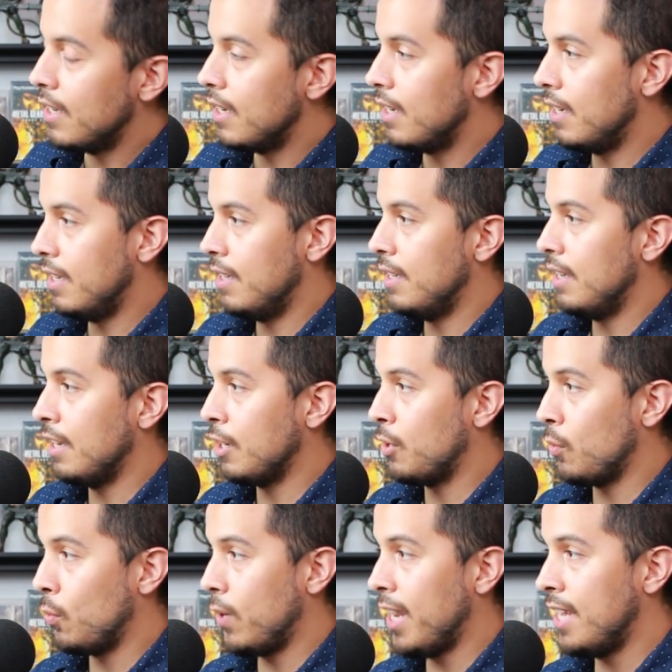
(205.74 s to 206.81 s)
uh, a
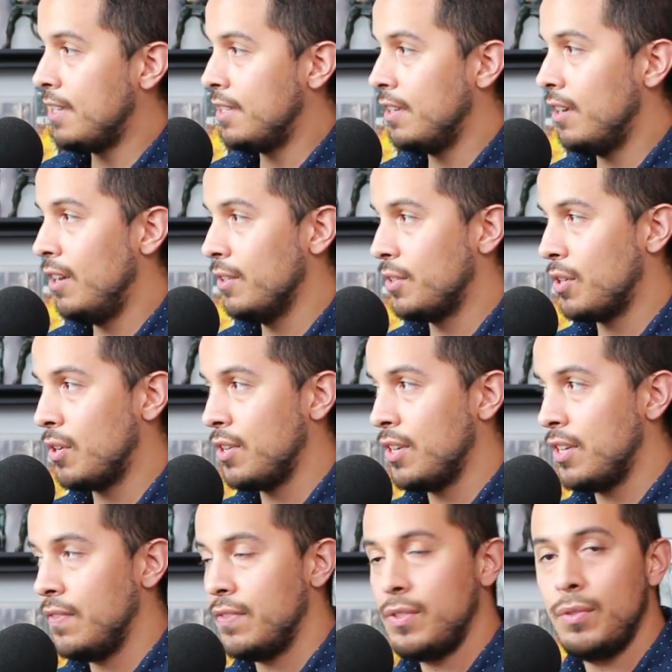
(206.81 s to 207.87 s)
great
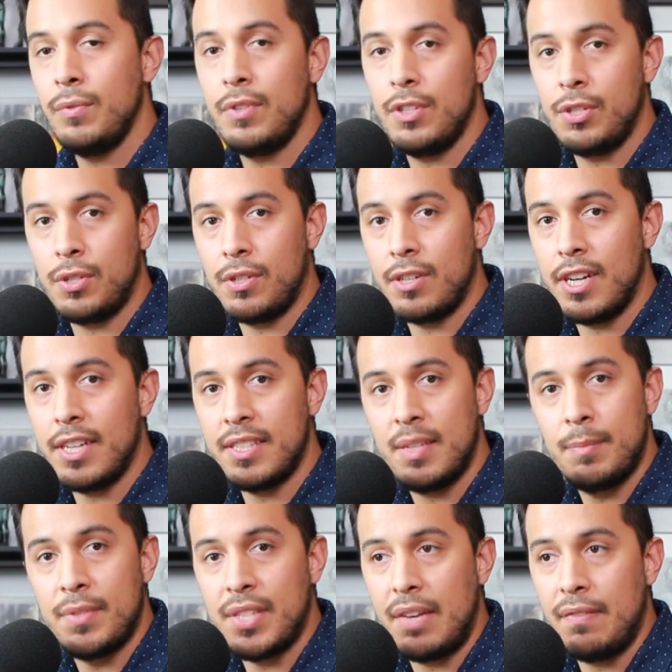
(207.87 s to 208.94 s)
alternative to the Shure
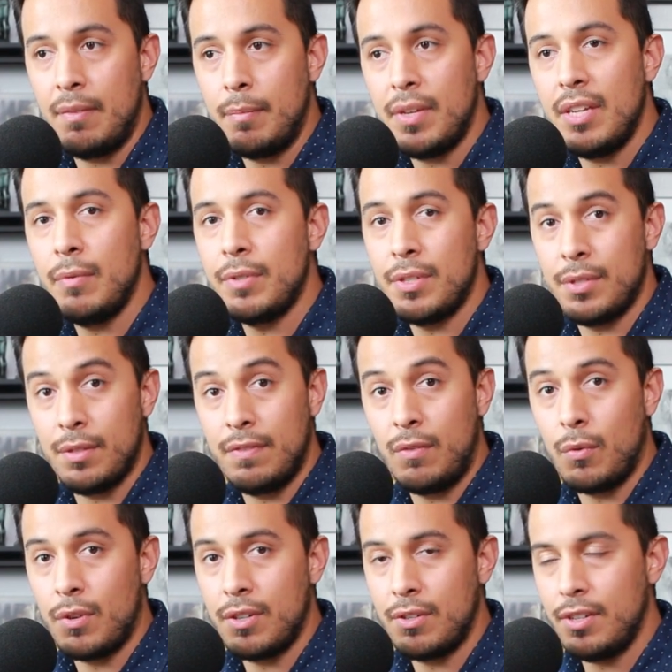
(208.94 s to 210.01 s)
SM7B, which is a
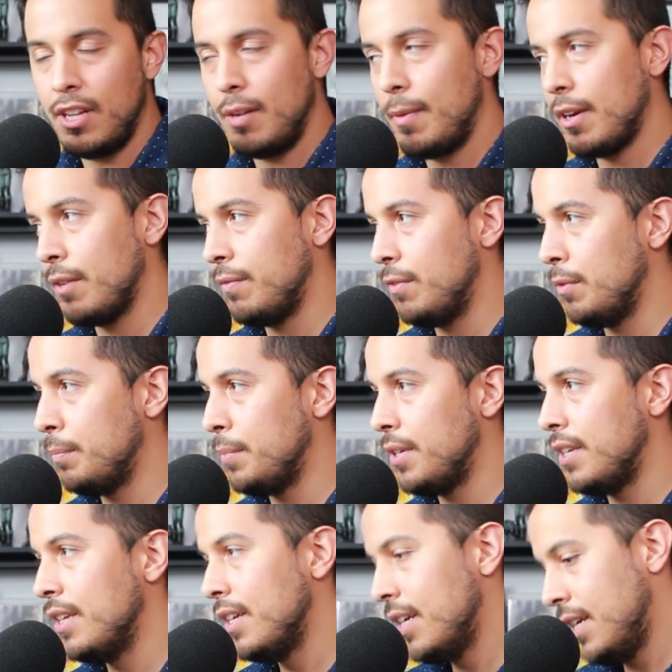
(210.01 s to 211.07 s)
$400 microphone.
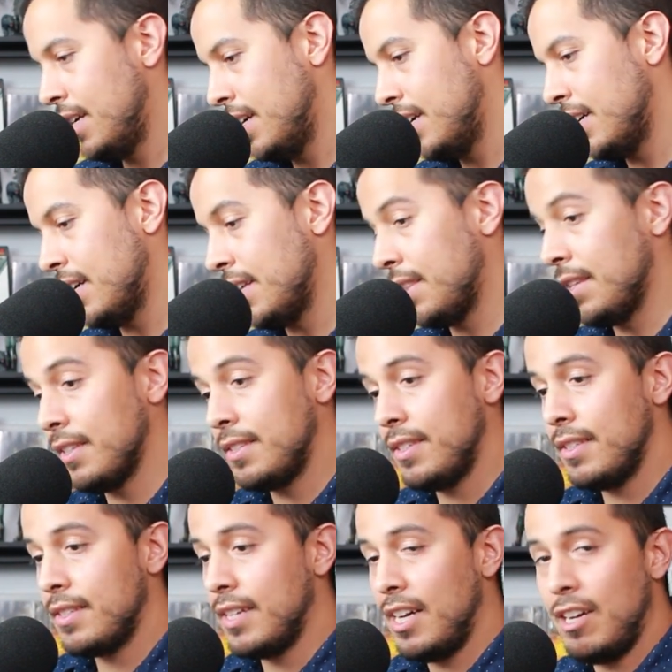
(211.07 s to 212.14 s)
But uh, this
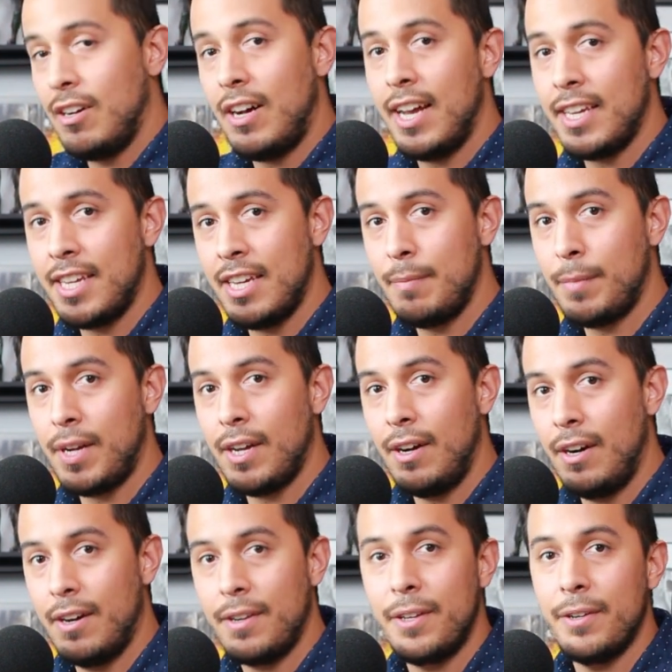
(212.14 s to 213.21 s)
is how I get my
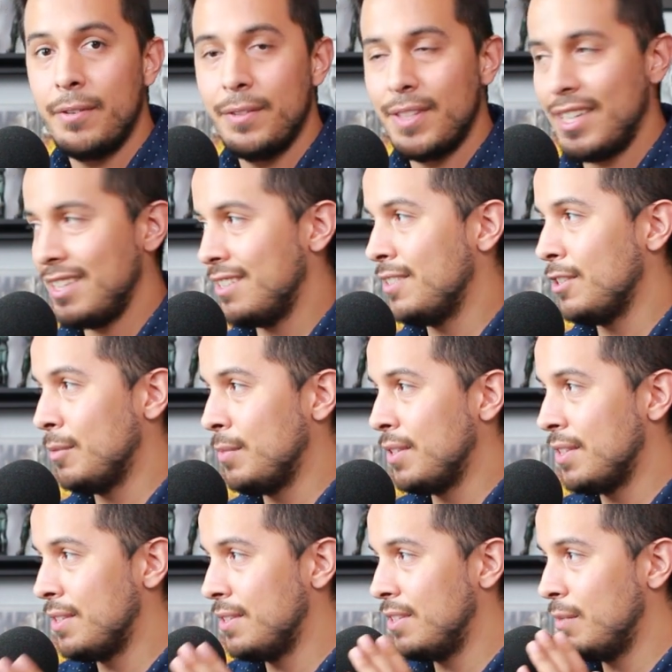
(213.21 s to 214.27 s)
audio, ladies and gentlemen.
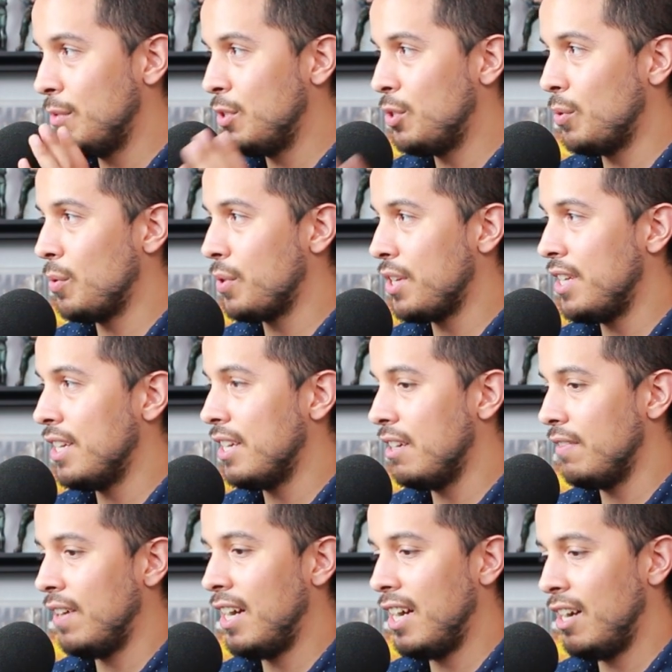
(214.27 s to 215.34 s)
This is the majority
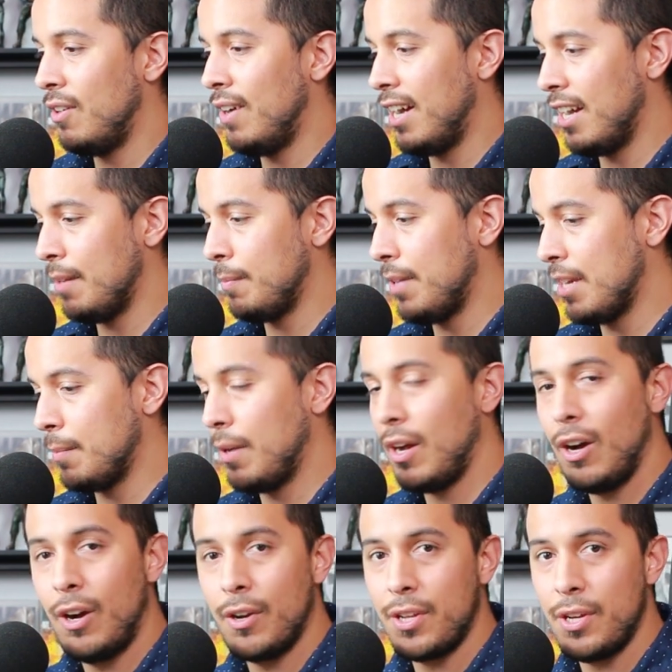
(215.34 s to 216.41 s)
of how I make my
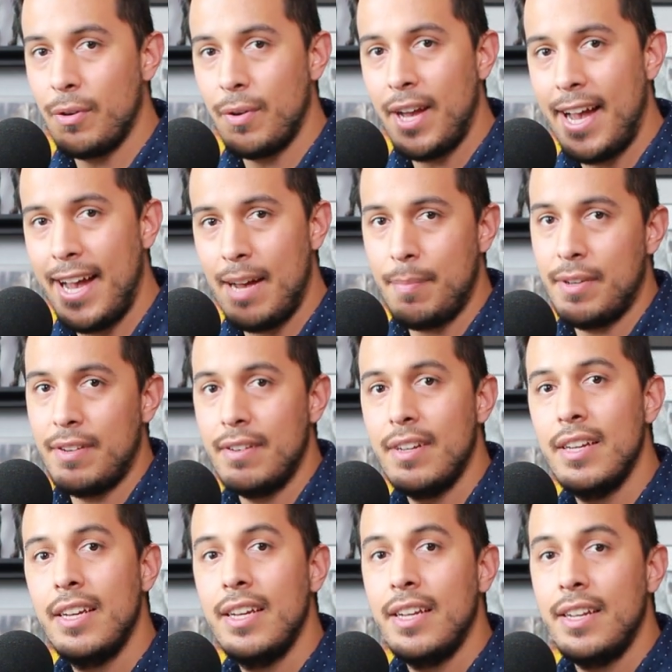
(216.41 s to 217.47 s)
audio happen.
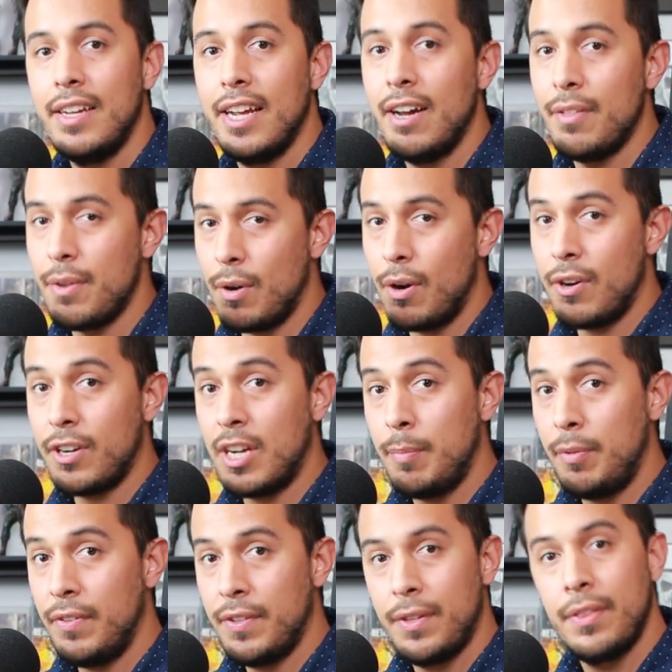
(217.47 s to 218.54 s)
Now, there are a
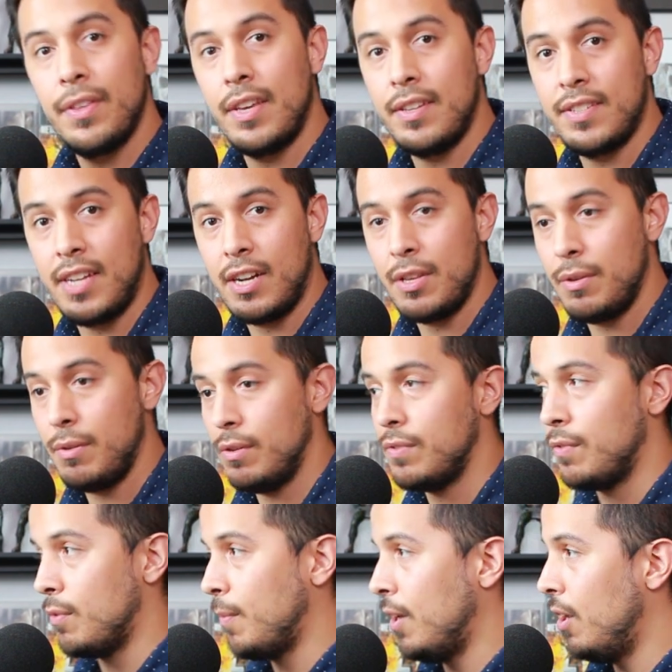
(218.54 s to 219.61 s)
couple other things that I use
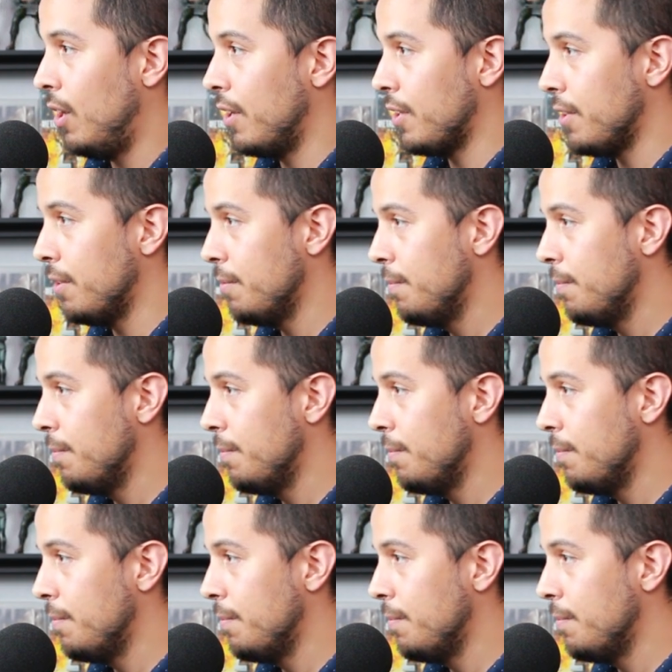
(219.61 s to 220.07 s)
for my audio.